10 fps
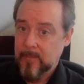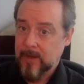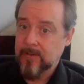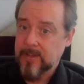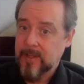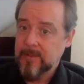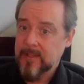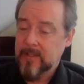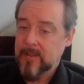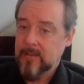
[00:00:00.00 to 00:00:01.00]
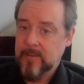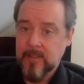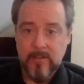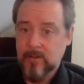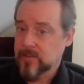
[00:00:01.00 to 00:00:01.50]
paradigm
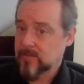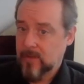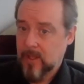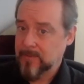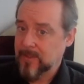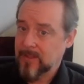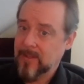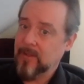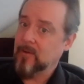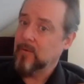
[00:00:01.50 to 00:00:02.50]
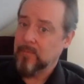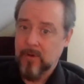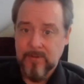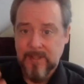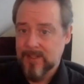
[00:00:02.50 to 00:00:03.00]
than years of lobbying or
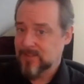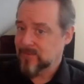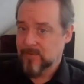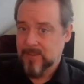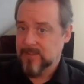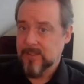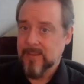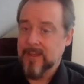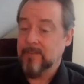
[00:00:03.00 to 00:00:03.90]
protests or things like that.